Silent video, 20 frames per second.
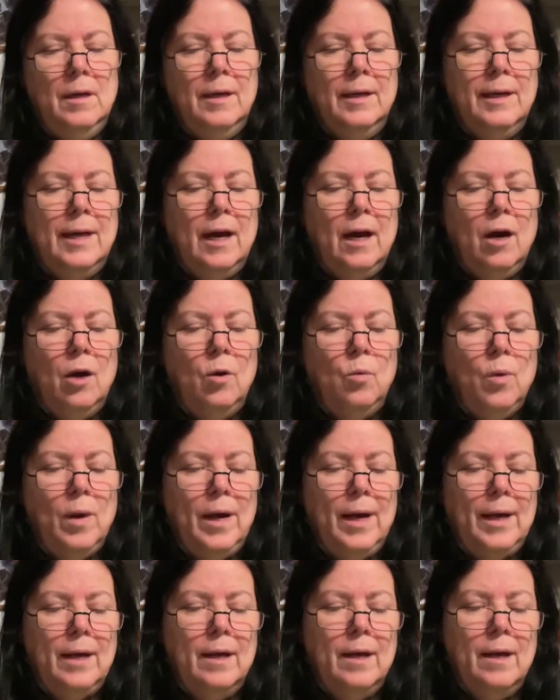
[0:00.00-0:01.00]

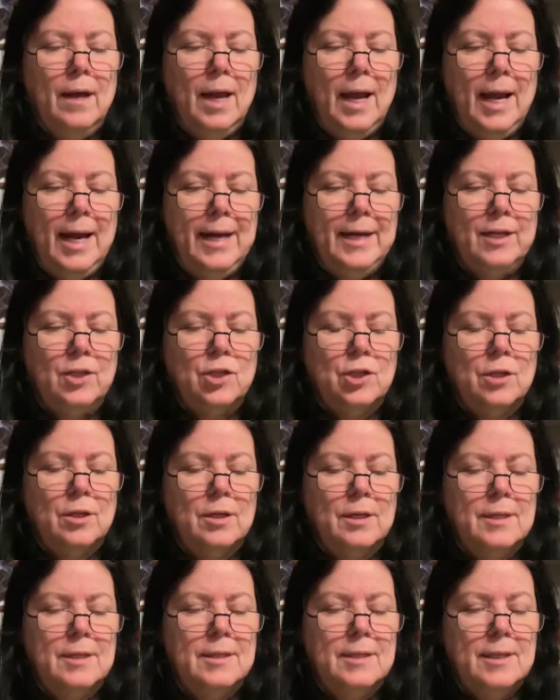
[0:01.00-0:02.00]
Caraway, H.
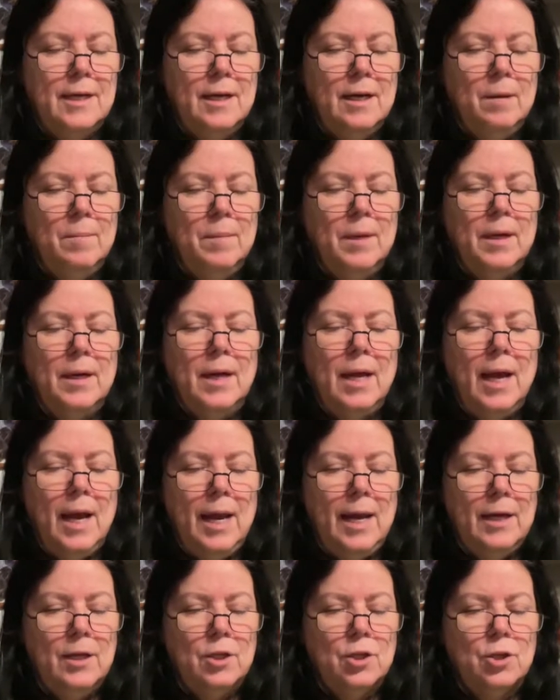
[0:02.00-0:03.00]
Cinnamon,
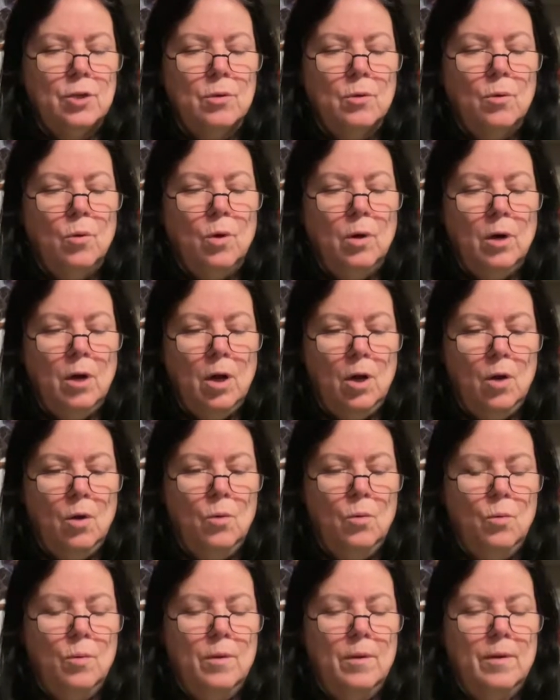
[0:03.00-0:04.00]
H or O.